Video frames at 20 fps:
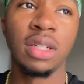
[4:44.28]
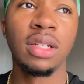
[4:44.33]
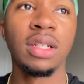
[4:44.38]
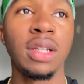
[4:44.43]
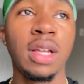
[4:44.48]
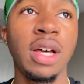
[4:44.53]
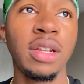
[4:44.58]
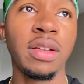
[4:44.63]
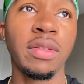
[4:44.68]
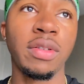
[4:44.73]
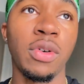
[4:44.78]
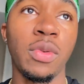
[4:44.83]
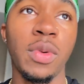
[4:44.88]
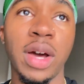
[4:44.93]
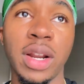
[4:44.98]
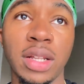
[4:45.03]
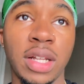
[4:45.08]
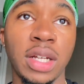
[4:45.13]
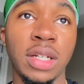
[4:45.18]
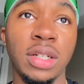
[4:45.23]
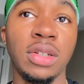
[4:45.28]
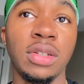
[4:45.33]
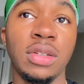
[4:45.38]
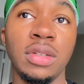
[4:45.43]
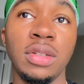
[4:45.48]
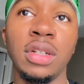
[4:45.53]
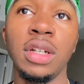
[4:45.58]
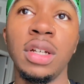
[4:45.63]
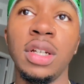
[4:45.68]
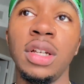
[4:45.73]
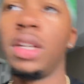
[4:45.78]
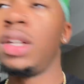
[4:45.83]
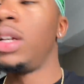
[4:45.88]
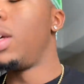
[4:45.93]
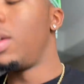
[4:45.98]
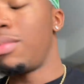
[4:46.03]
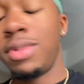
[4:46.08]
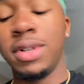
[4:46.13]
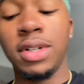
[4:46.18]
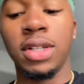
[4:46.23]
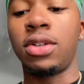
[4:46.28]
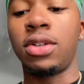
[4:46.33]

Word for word: I don't even know why the light is on, but it's